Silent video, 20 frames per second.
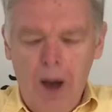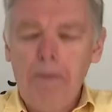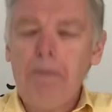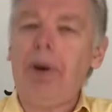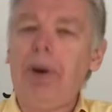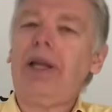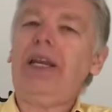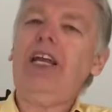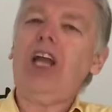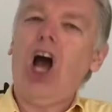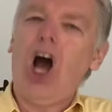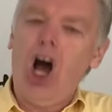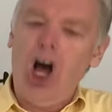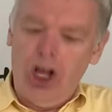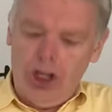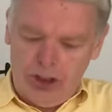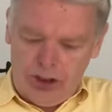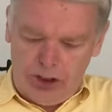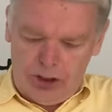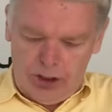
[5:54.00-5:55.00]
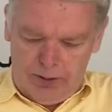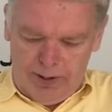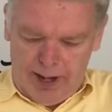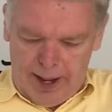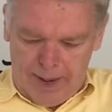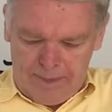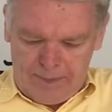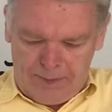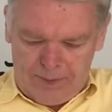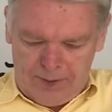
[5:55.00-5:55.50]
But he also
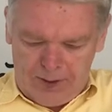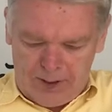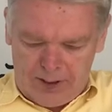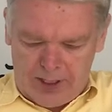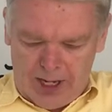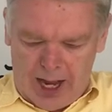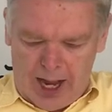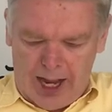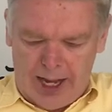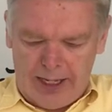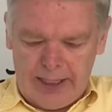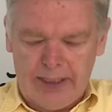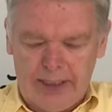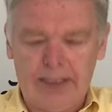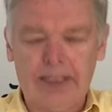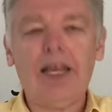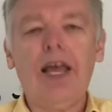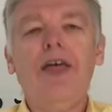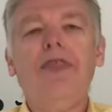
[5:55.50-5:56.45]
emphasized